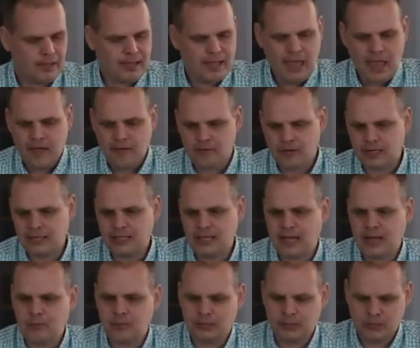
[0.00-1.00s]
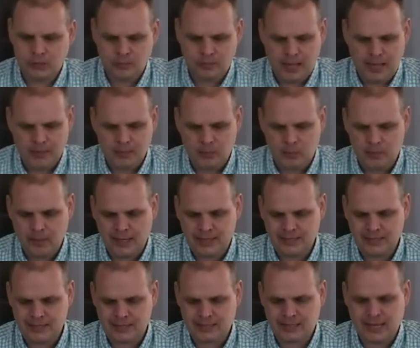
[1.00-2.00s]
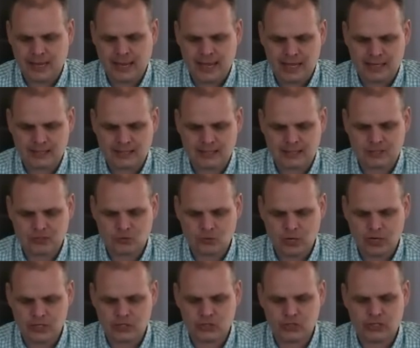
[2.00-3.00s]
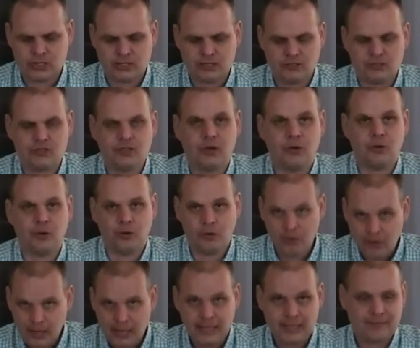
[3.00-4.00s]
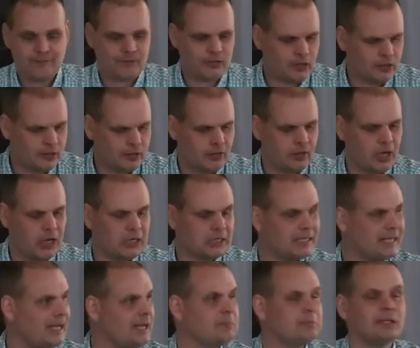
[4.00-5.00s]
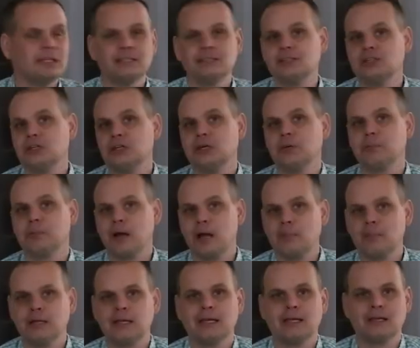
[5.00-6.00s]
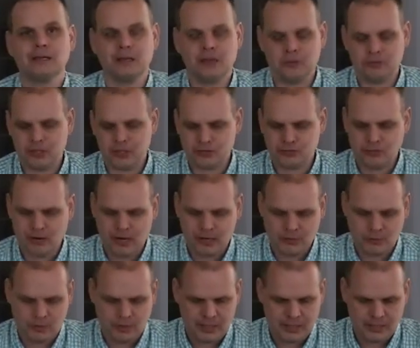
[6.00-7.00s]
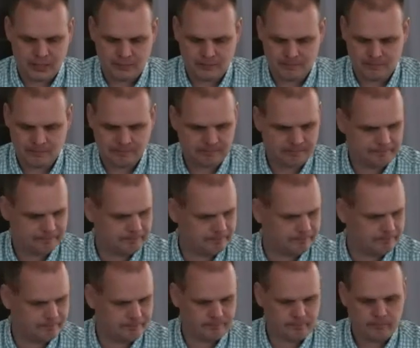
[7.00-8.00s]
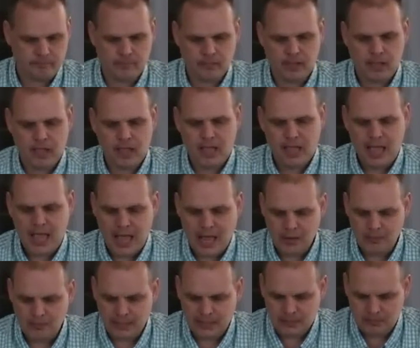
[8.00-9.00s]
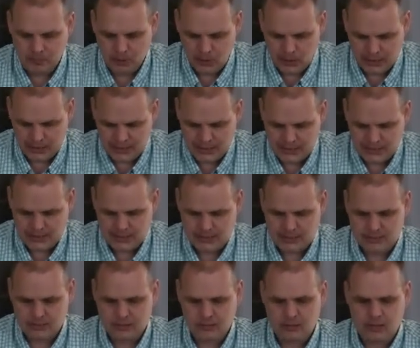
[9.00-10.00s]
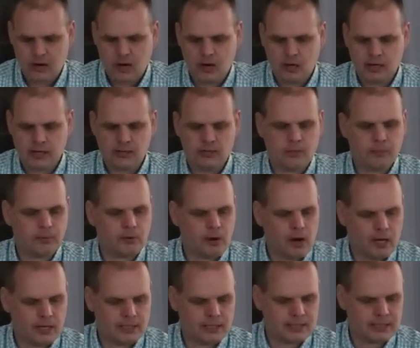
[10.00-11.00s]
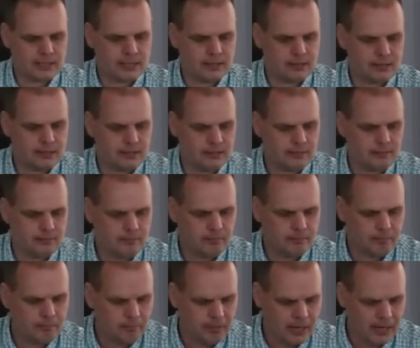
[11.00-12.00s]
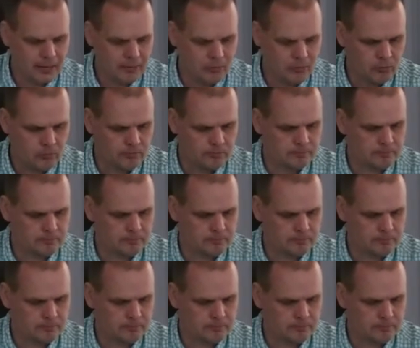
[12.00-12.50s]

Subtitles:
Every time we do Bible Basics, I ask this question. So if you're a long-time listener, you're probably going to know this right away. How many books are in the Protestant Bible?